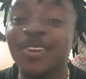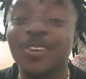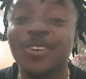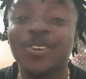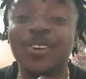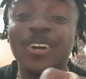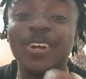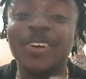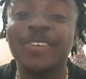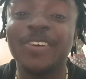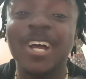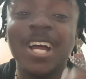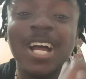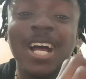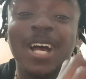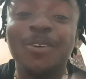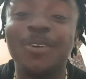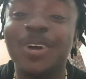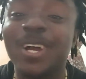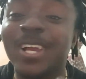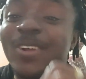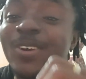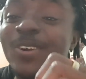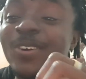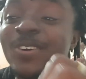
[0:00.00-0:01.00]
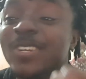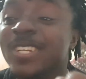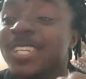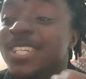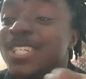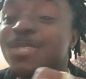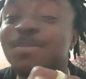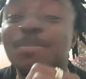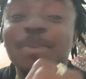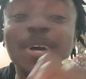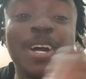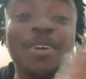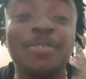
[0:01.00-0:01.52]
God. Our God
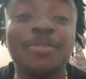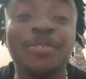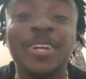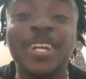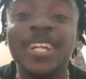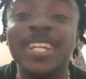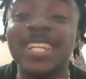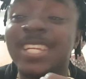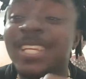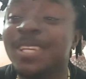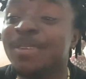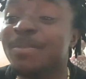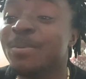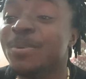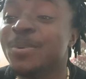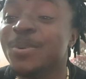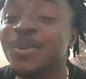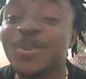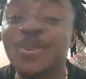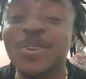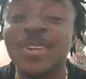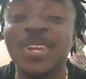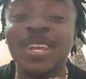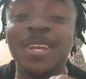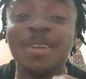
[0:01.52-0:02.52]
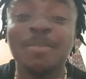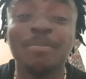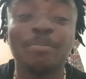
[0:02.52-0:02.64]
is perfectable.